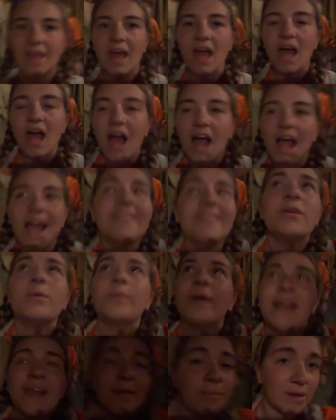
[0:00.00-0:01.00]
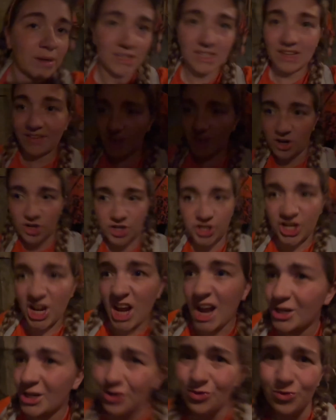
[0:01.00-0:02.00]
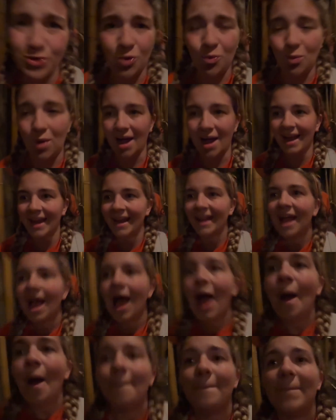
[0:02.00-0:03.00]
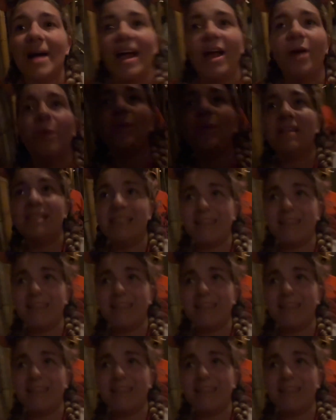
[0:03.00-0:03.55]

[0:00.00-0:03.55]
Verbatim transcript: I have a random burst of energy. I don't know why, but we